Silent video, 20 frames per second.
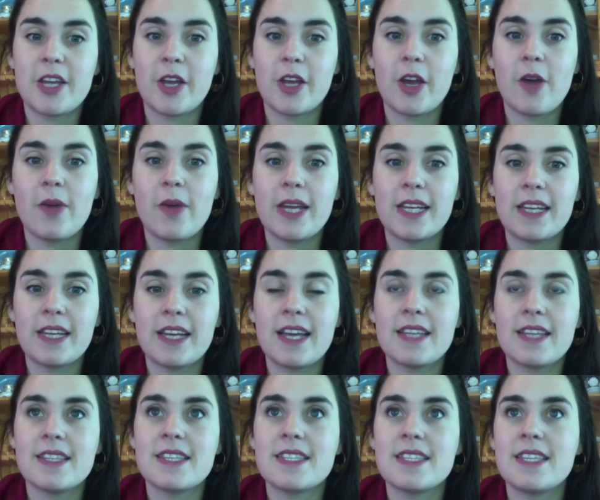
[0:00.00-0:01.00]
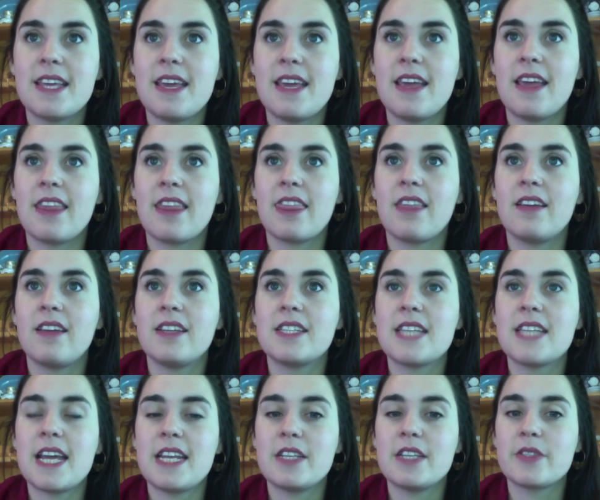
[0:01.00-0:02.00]
and going and seeing the
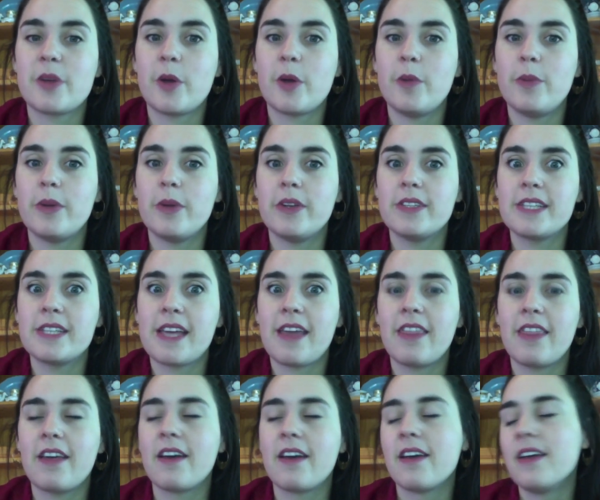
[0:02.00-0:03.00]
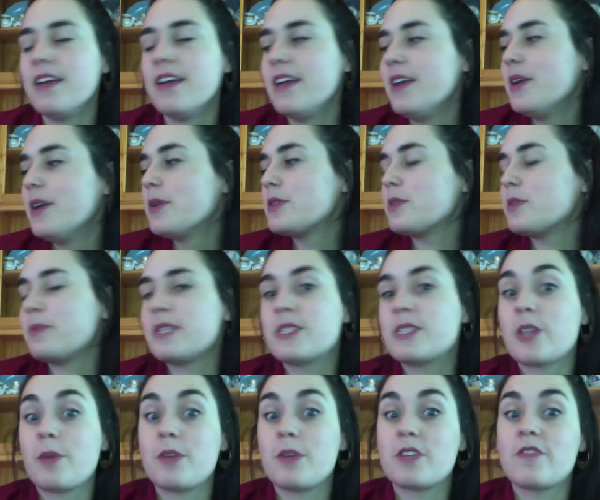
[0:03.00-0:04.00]
Tennis Open together, which will be
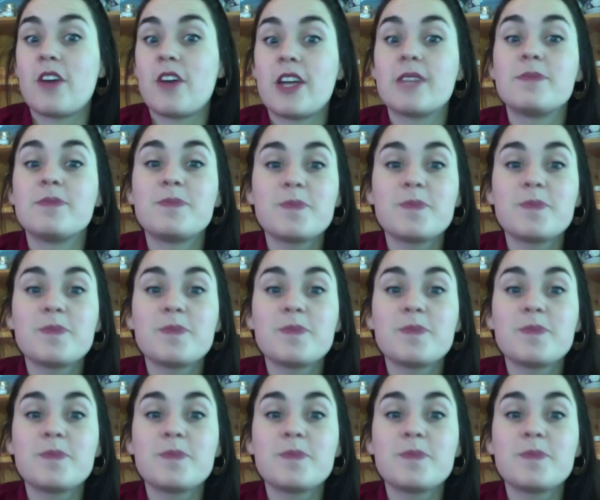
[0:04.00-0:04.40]
so much fun.